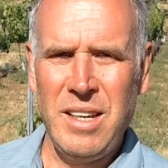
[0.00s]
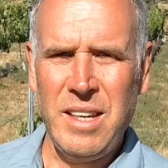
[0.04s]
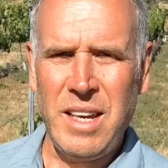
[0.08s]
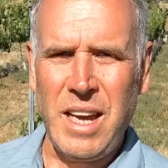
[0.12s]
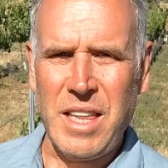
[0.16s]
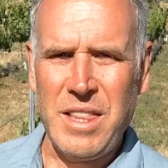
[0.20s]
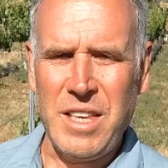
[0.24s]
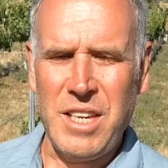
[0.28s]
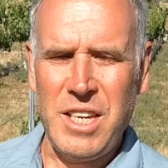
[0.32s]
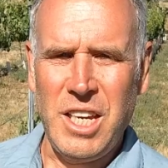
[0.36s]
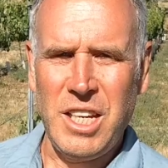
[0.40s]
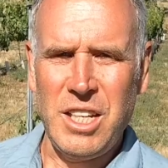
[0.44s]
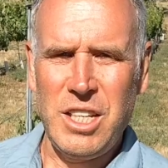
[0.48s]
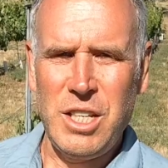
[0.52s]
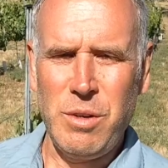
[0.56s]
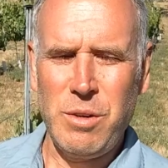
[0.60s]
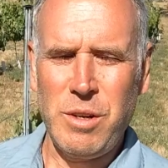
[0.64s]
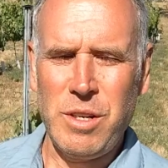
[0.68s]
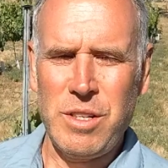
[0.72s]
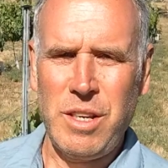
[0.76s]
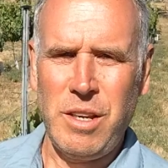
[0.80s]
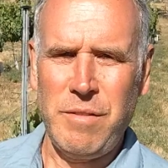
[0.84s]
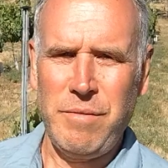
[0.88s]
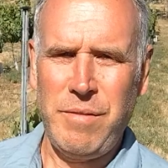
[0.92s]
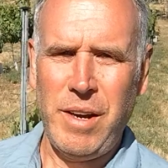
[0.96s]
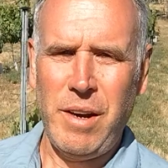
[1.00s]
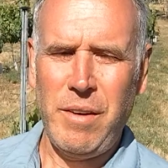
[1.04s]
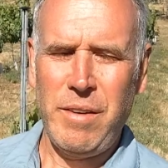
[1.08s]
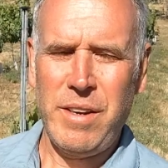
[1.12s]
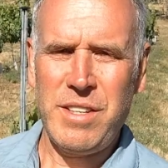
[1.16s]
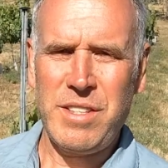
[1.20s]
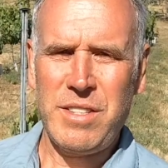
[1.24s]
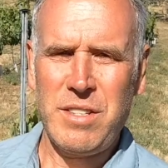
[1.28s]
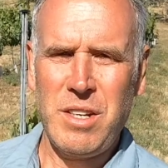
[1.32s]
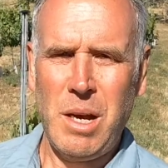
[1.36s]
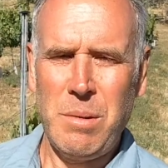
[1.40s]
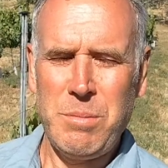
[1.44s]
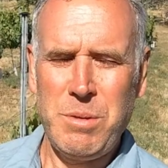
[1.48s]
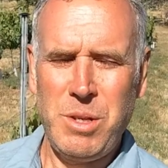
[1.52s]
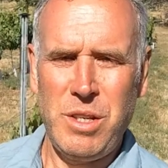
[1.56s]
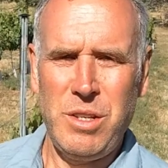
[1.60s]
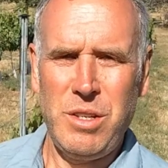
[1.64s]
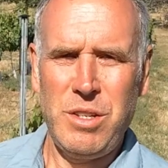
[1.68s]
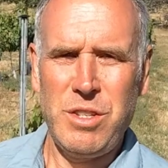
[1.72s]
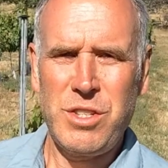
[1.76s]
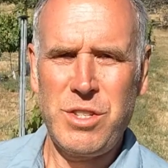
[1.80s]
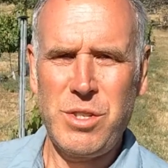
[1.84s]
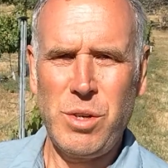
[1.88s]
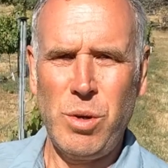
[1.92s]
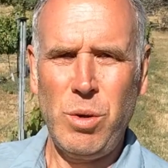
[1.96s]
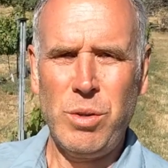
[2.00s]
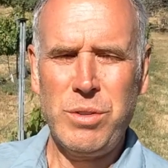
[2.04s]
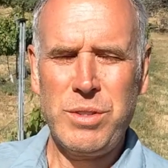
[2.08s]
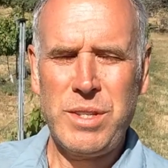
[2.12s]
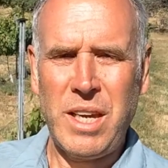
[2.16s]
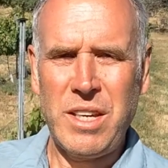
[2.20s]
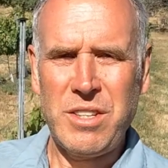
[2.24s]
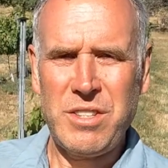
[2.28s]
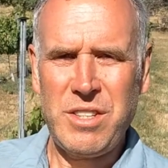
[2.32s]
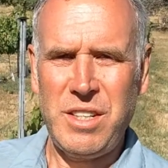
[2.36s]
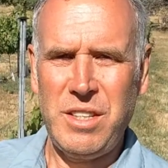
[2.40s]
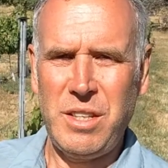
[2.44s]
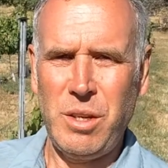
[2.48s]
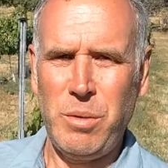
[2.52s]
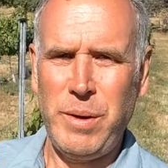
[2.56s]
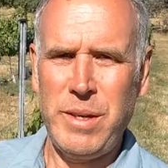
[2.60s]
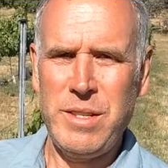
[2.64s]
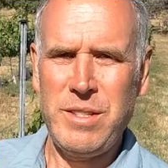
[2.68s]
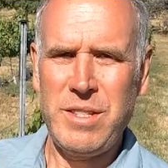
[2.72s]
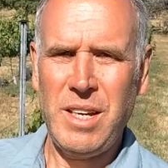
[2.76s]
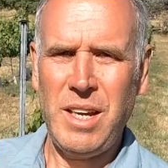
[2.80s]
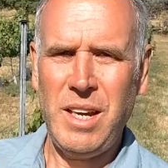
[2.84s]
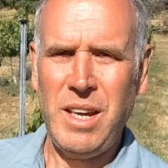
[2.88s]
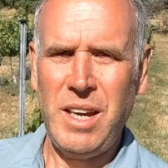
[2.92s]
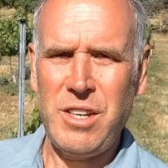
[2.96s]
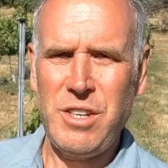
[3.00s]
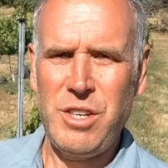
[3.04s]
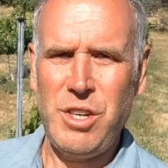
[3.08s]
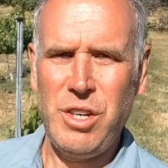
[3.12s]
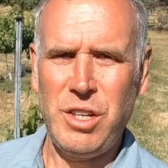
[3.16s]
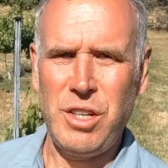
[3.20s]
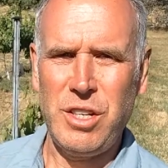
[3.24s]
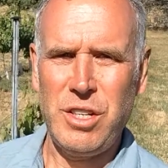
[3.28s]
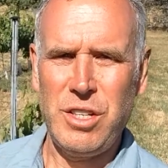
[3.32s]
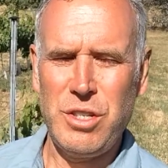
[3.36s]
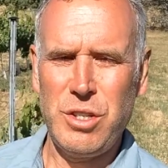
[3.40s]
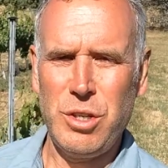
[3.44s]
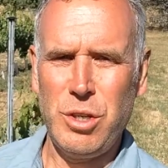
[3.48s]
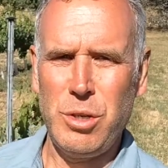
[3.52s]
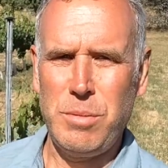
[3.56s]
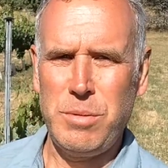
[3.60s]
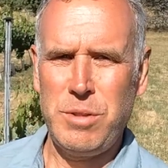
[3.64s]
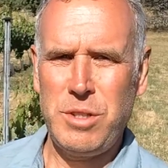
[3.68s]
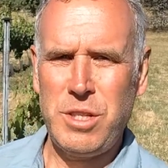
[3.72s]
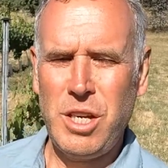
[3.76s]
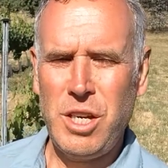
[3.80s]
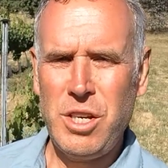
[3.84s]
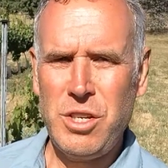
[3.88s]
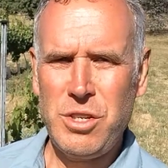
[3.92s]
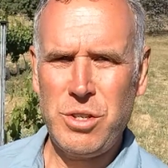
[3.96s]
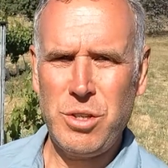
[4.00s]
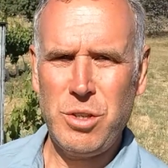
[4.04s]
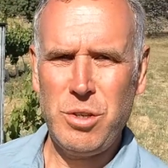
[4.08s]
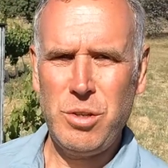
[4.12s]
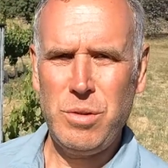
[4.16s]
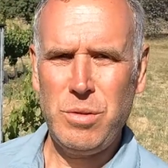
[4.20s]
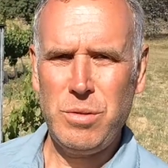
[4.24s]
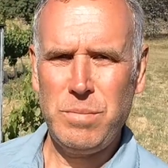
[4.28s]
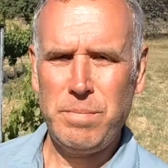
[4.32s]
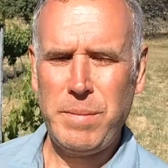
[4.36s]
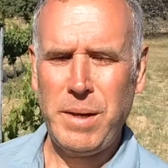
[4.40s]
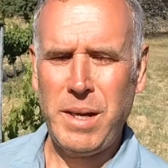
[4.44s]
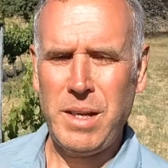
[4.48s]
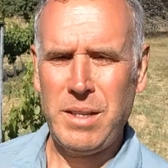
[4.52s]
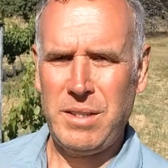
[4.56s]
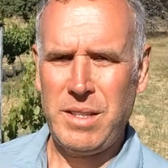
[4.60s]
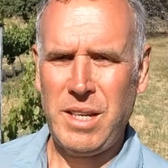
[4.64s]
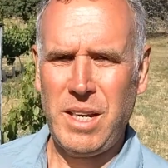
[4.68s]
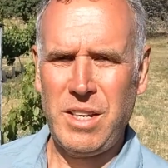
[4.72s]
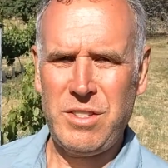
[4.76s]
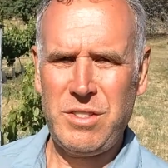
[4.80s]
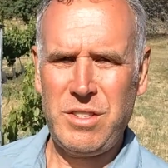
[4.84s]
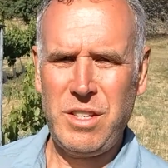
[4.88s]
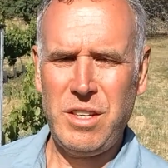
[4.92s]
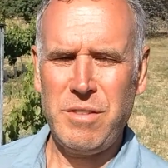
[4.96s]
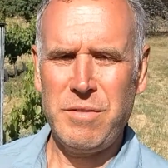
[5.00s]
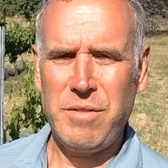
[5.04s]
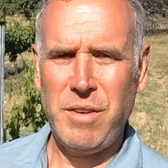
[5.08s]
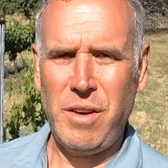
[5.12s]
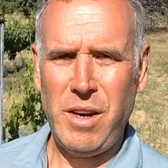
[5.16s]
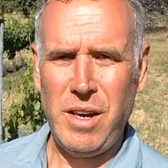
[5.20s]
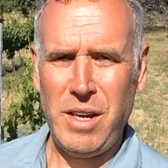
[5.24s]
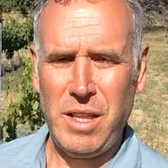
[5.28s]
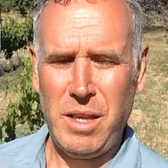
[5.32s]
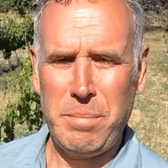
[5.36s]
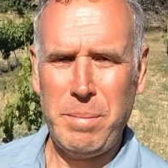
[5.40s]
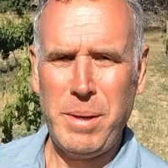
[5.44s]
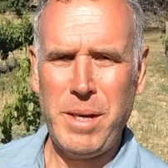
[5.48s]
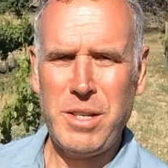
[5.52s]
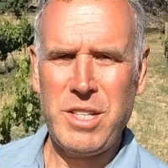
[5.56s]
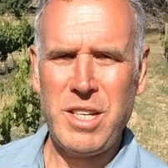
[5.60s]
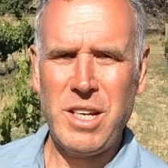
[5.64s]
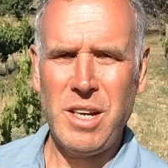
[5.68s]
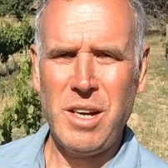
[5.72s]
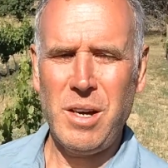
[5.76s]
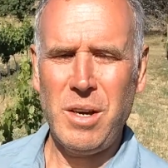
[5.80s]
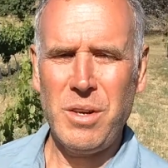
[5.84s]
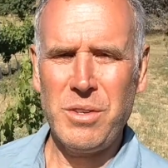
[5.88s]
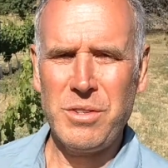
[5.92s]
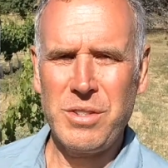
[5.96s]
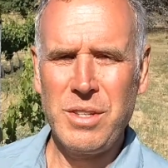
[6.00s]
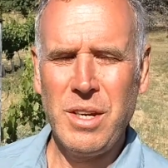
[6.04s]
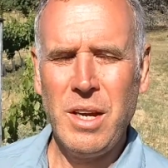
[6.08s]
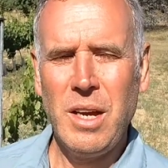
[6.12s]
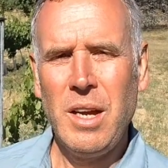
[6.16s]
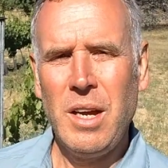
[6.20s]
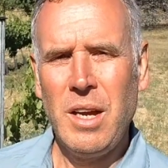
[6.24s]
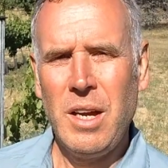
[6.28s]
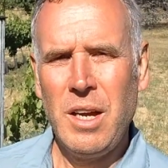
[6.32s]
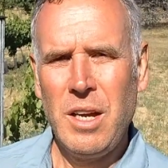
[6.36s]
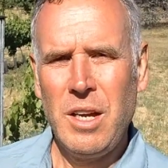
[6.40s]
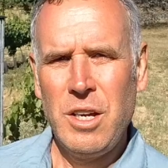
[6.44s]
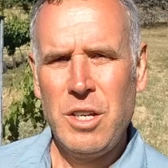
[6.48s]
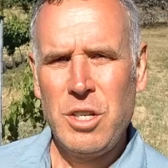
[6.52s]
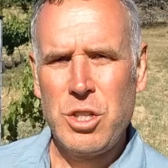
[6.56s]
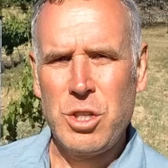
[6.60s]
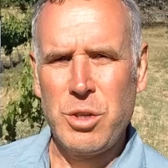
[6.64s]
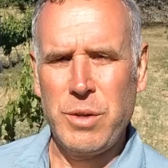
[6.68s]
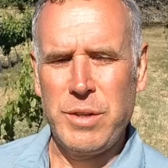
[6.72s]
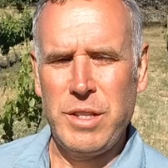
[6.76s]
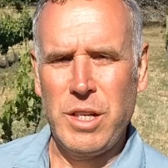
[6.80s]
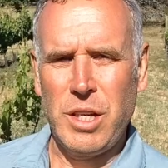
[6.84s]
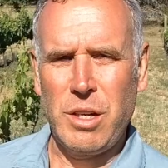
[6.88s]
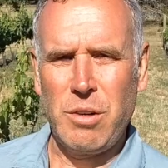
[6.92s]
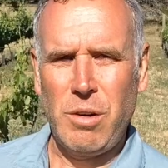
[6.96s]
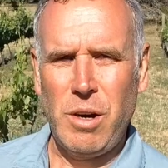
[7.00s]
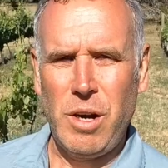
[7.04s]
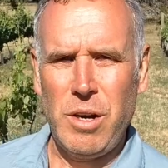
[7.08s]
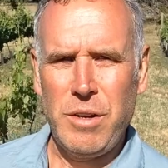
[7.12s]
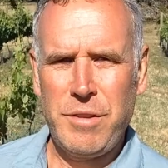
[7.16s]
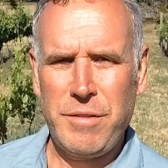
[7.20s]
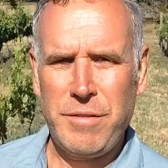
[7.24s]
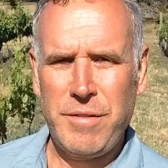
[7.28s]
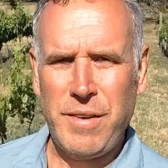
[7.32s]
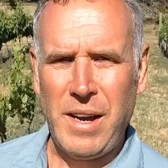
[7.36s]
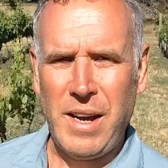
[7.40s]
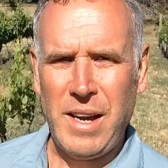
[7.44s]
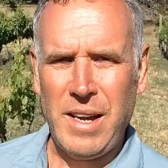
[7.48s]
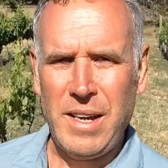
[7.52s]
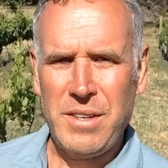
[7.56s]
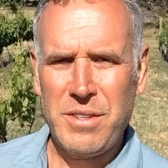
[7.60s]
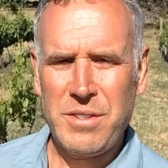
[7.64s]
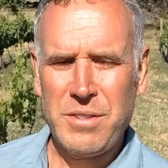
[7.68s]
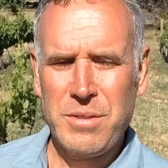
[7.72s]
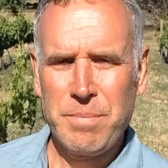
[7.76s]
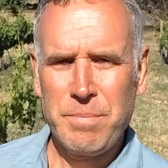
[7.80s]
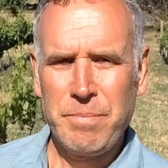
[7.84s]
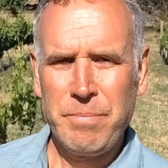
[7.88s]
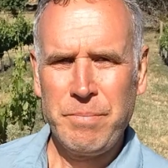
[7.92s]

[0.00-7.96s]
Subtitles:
and that you can do it at various times. You can do soil testing in the winter, and you can do tissue testing via the petioles during the growth phase.